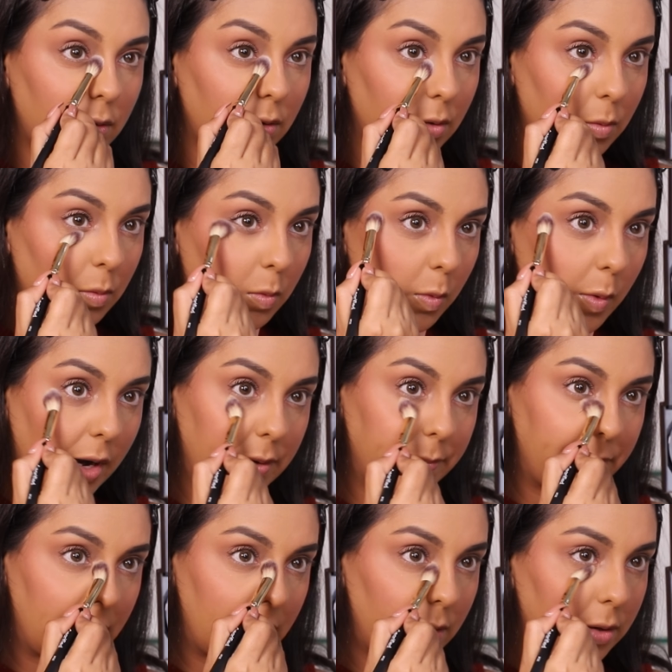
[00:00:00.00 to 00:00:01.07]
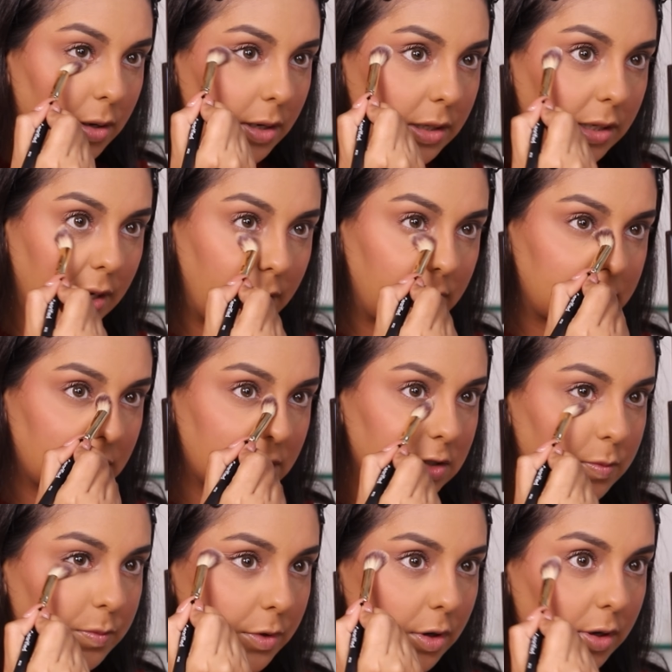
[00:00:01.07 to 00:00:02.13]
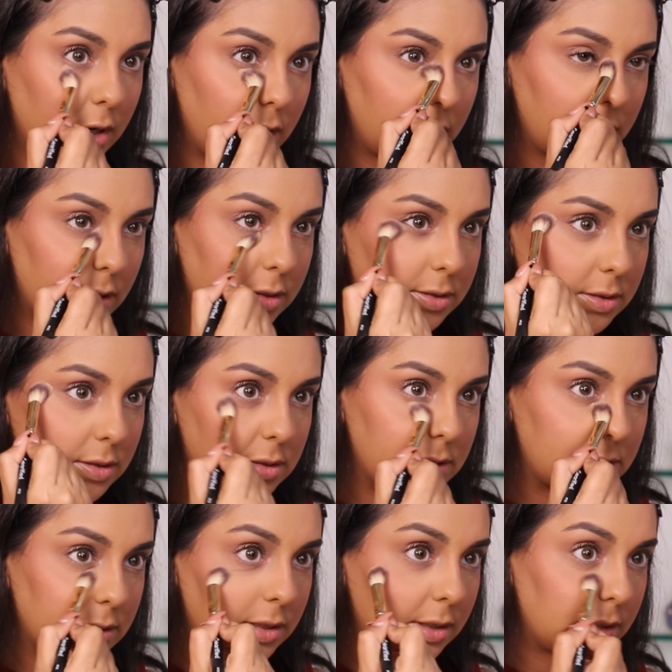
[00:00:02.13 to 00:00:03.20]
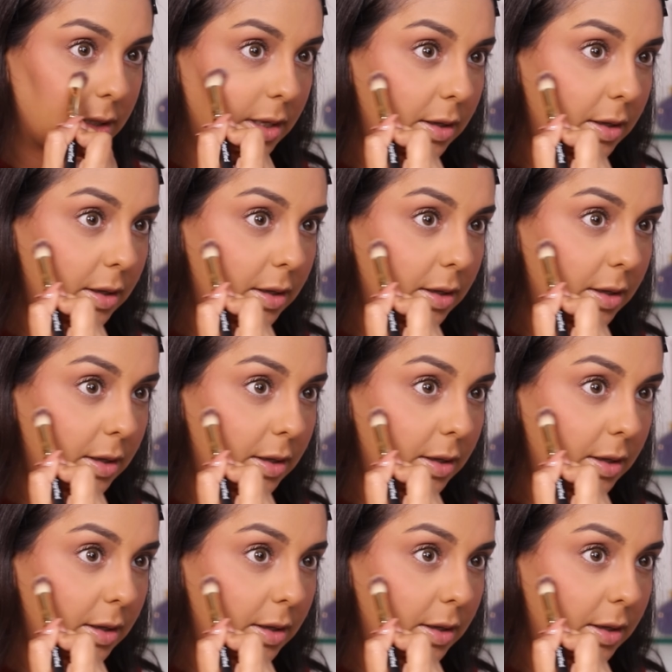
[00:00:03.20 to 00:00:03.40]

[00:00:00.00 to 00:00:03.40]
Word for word: Gonna wipe out any excess product that's still sitting